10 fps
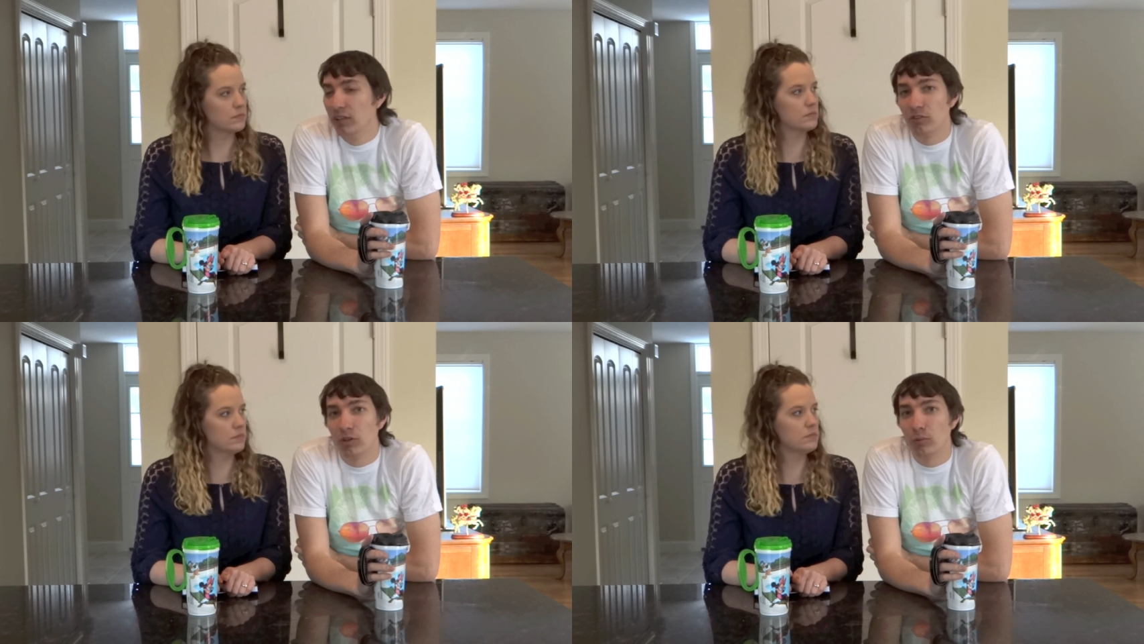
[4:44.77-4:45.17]

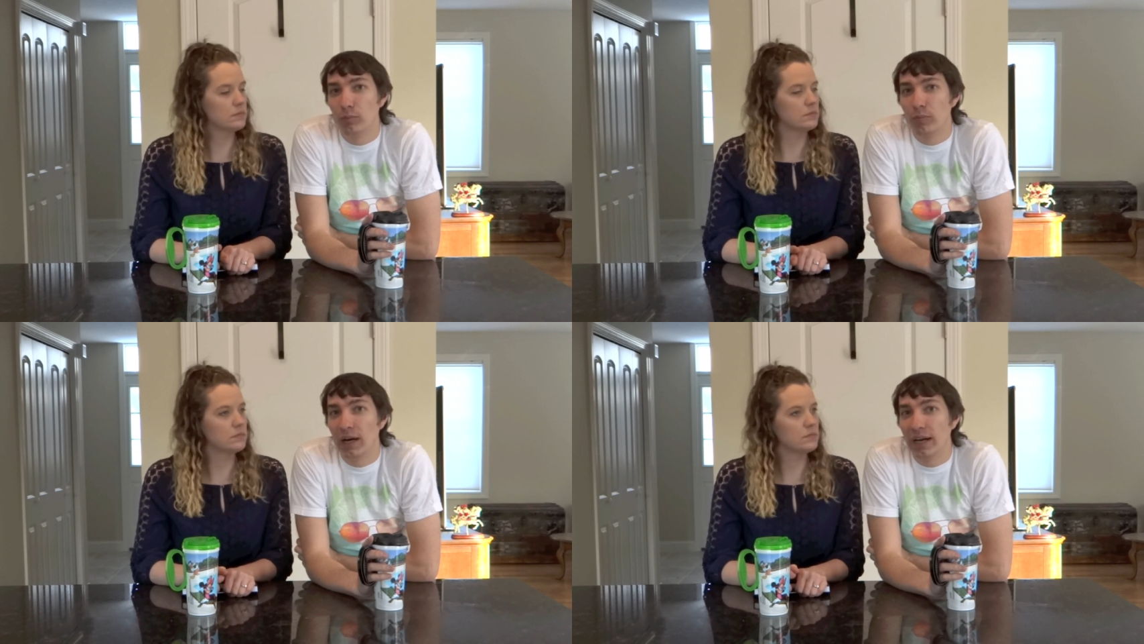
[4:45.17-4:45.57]

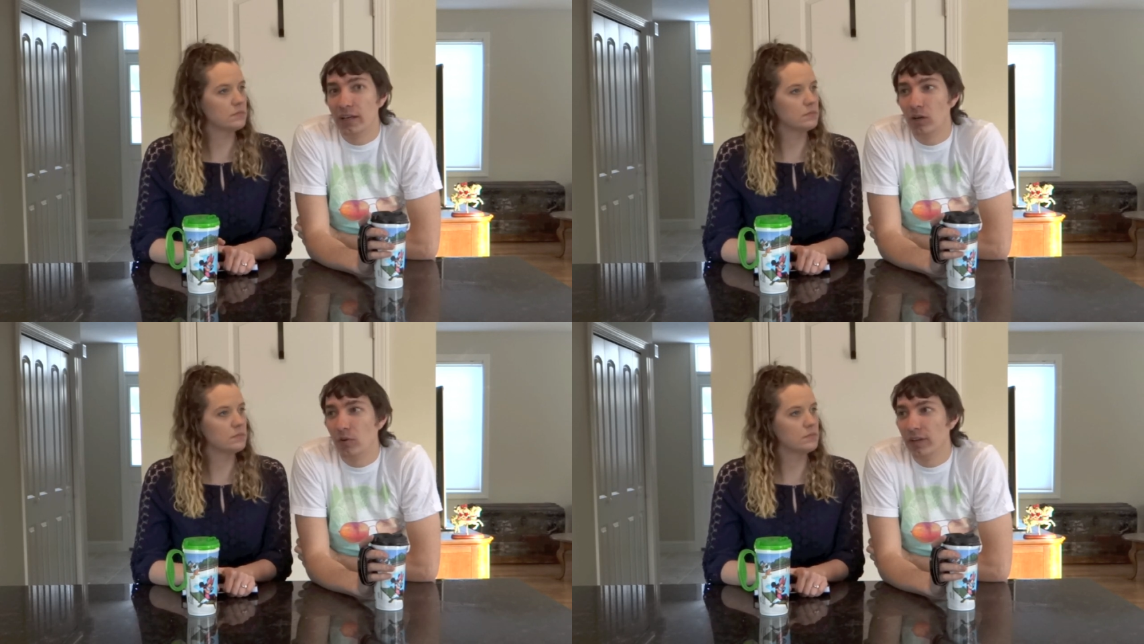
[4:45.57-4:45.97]
Speaker 1: So by
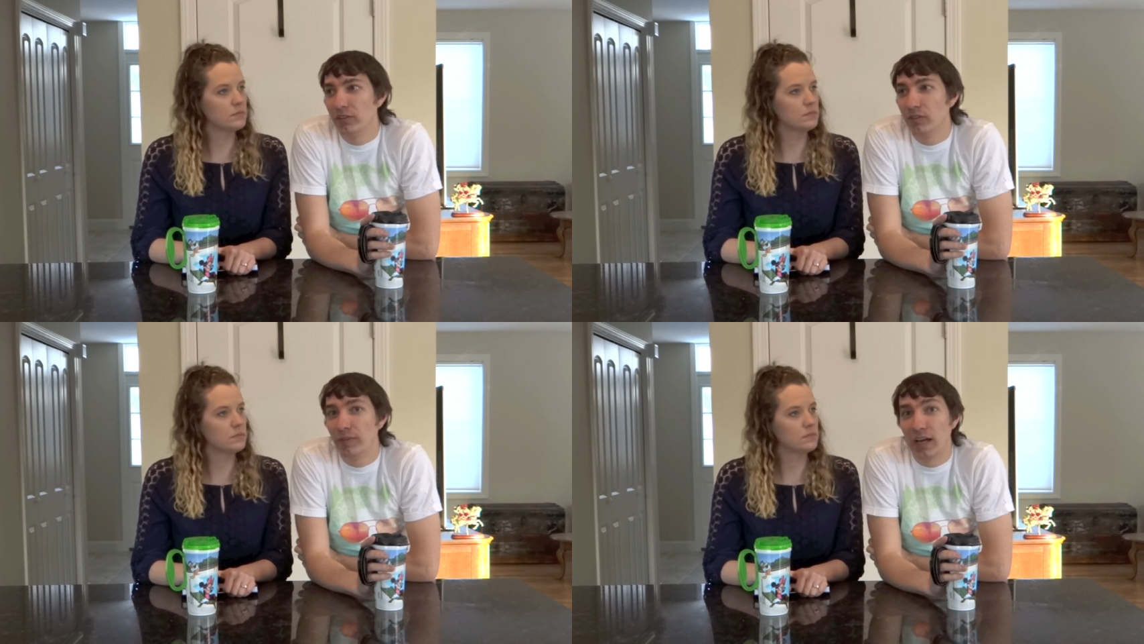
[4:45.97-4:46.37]
going
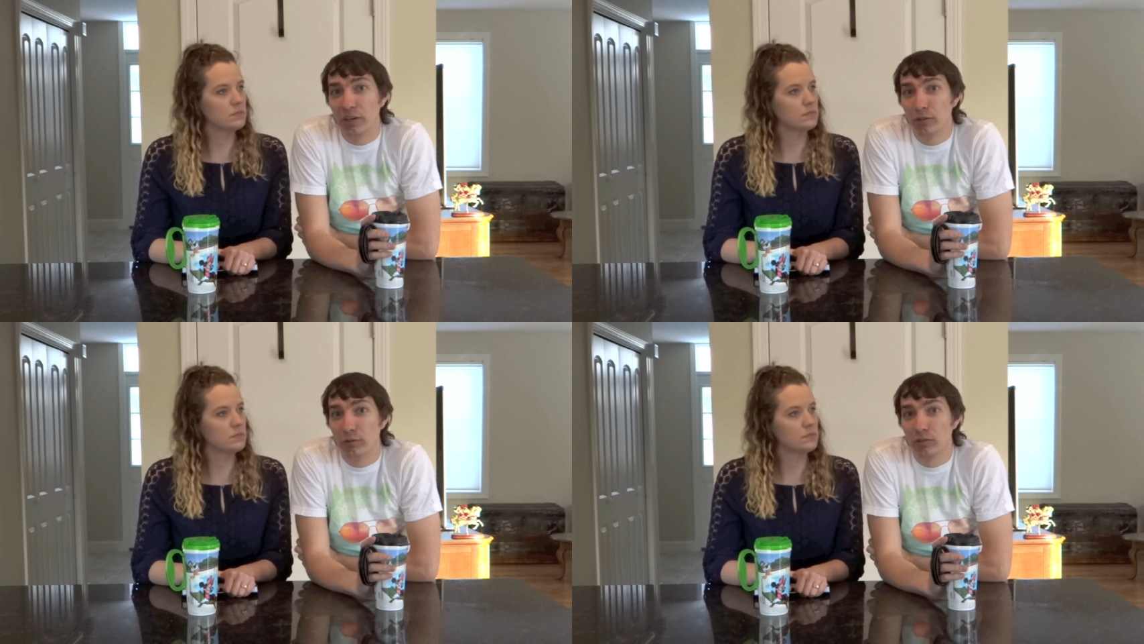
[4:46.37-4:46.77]
to
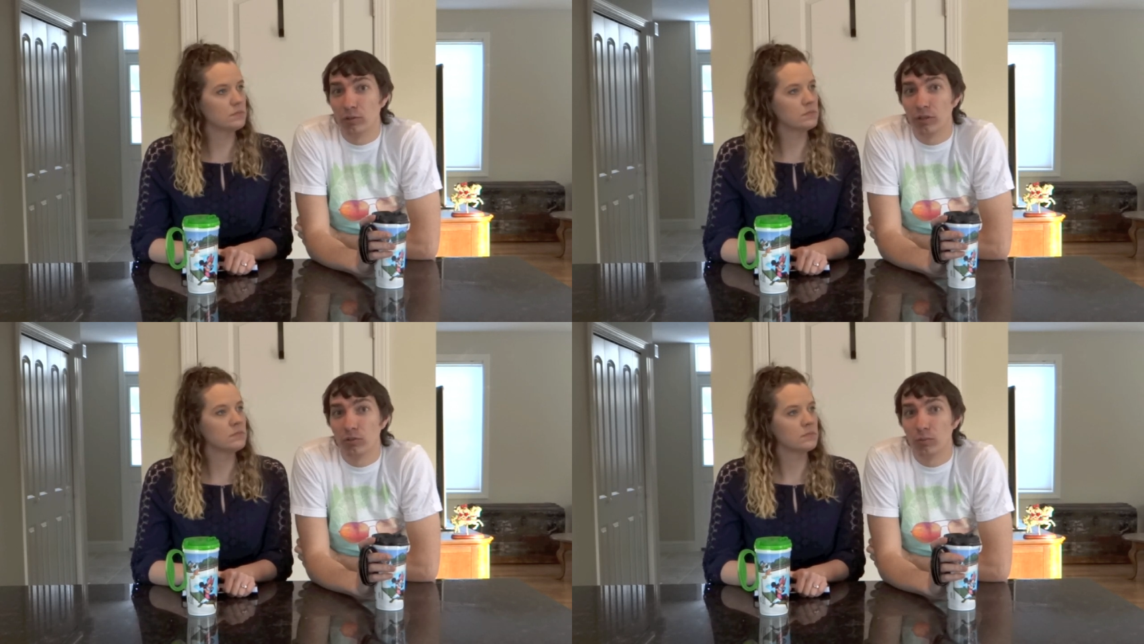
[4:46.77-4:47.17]
value
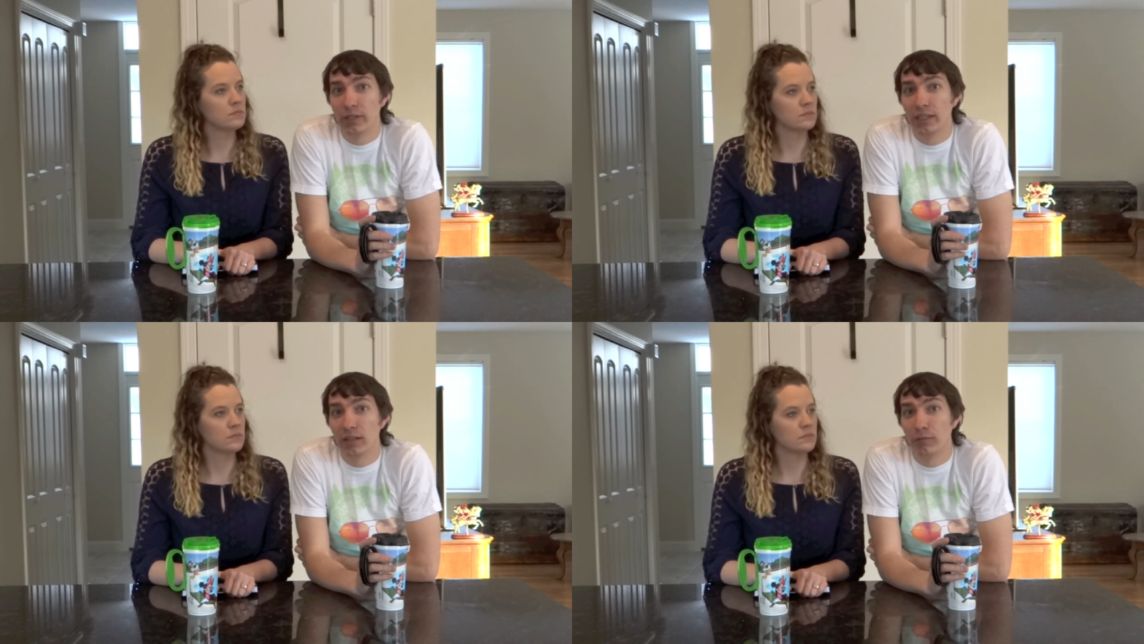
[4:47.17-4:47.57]
resorts,
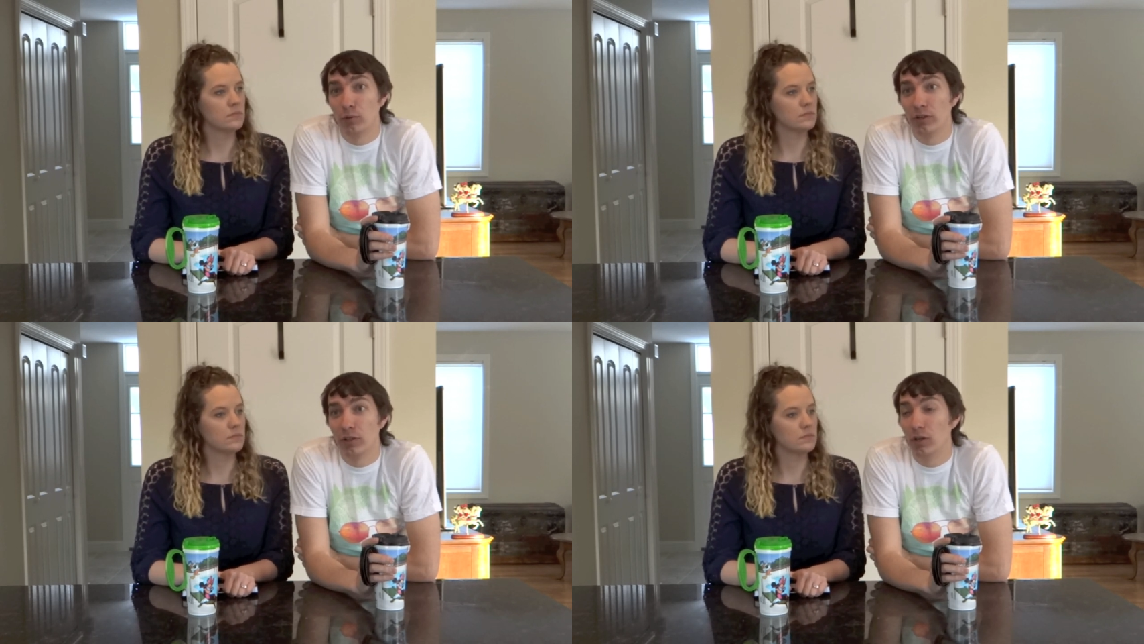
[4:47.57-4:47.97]
we can
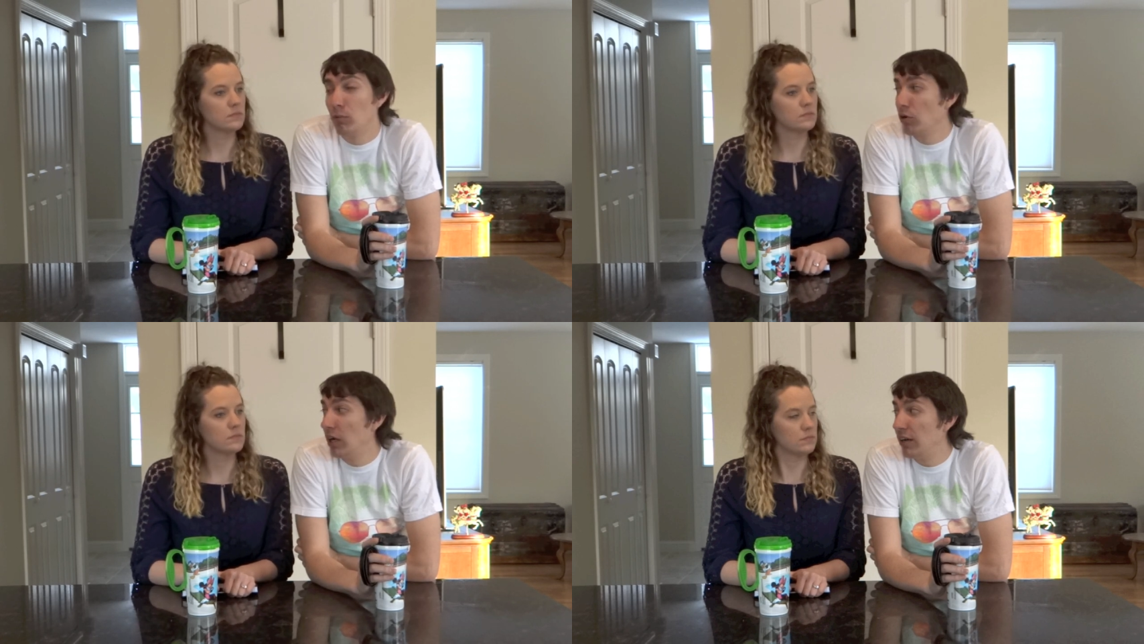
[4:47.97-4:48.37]
afford to go
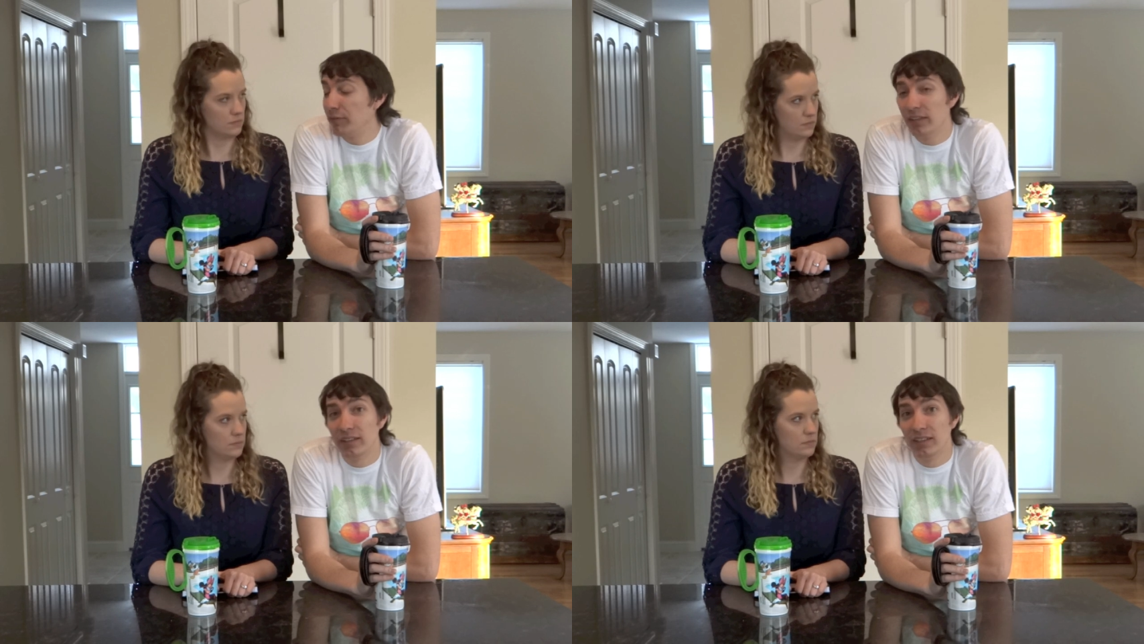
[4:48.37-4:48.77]
more
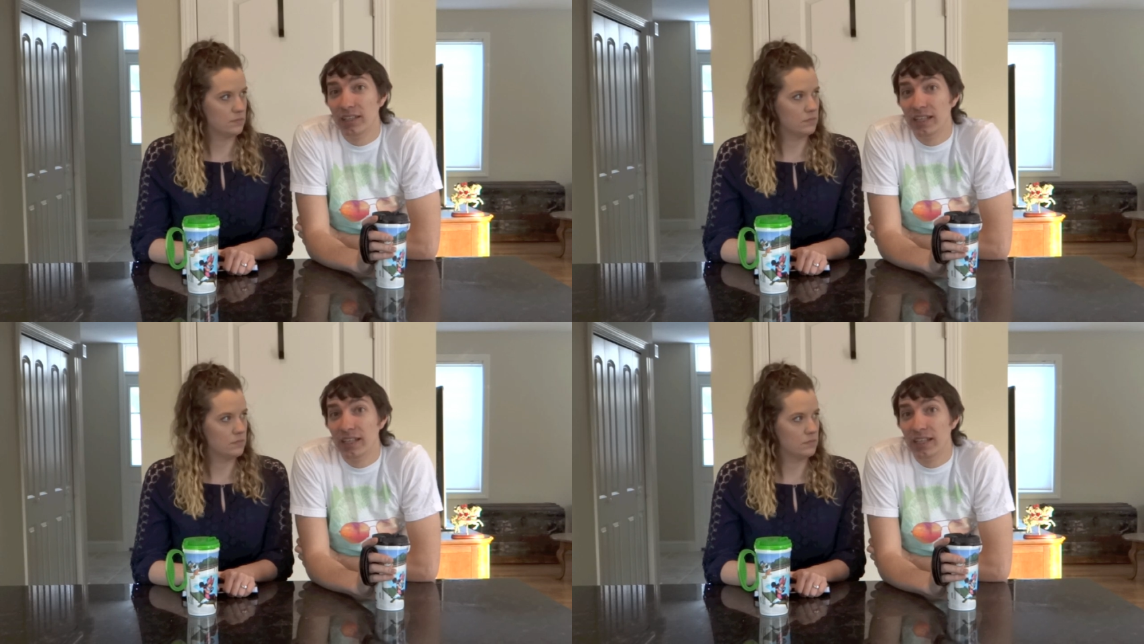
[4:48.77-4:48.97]
often.